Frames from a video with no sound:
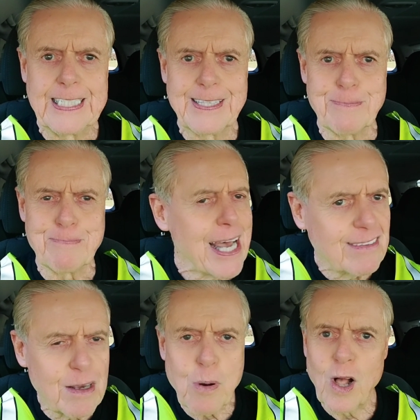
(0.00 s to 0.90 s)
the
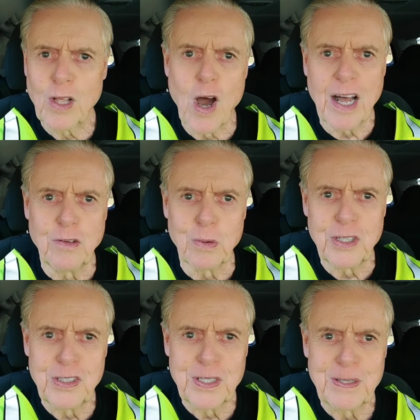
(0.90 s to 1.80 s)
basketball gods,
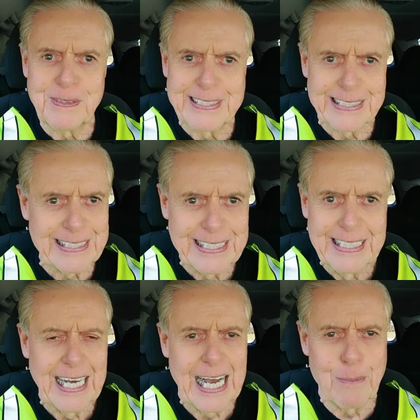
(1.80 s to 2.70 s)
which
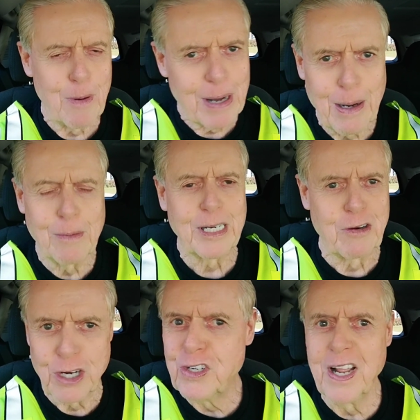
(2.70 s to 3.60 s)
I'm a
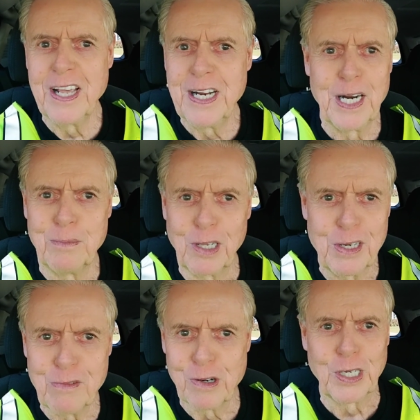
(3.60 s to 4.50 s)
Christian and a
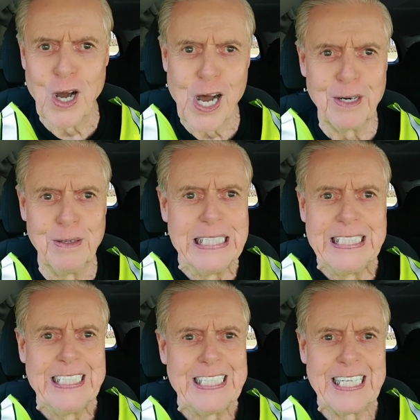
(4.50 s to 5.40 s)
believer in God,
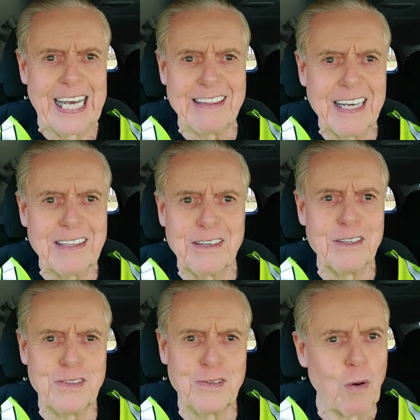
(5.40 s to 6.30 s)
and I think
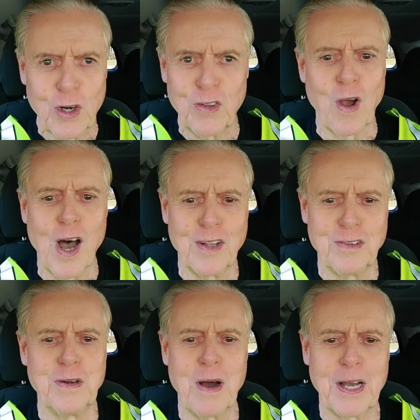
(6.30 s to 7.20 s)
there's sports gods
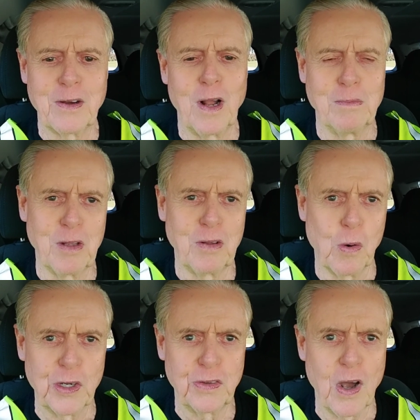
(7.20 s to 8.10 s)
too. I call them the
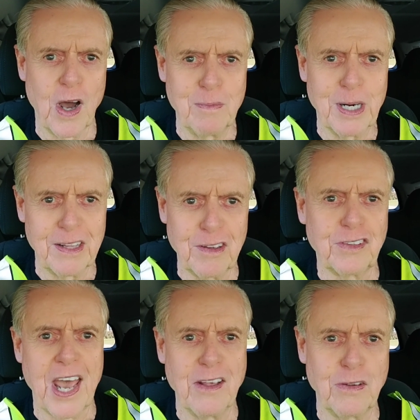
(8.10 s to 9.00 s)
sports god, but in this
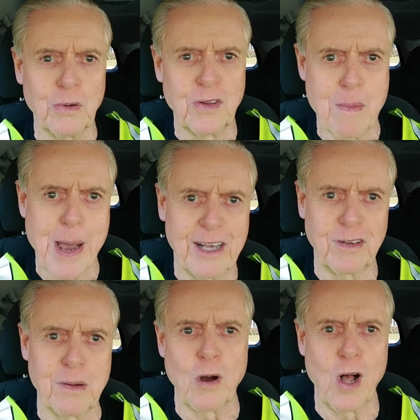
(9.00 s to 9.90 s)
case it was the
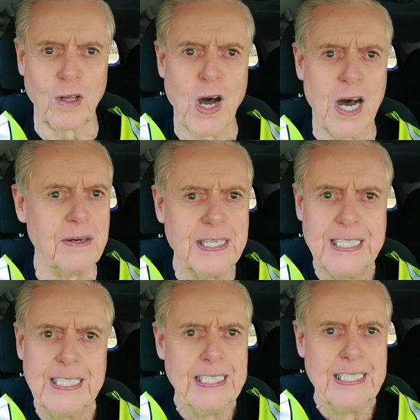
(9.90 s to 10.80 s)
basketball god,
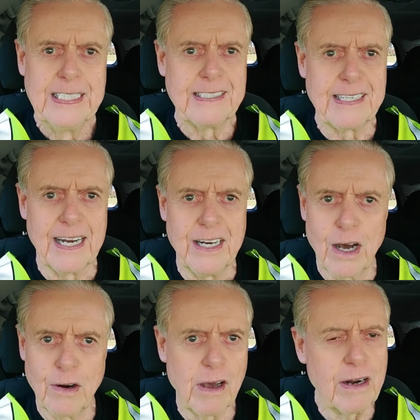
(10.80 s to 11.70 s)
said,
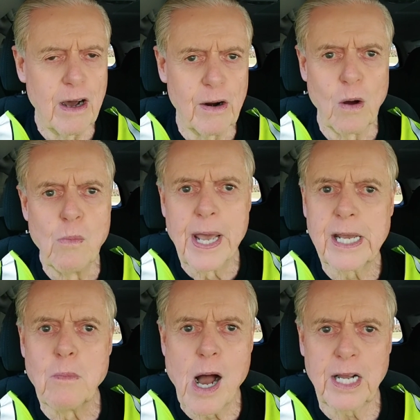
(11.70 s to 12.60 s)
no, don't make
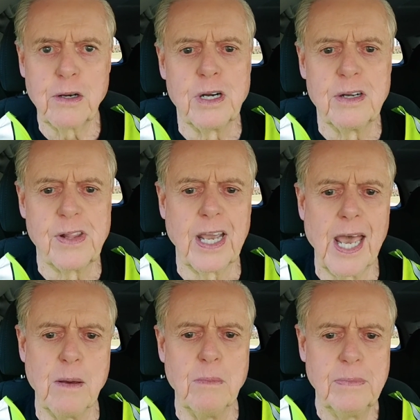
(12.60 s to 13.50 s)
a mockery of the game.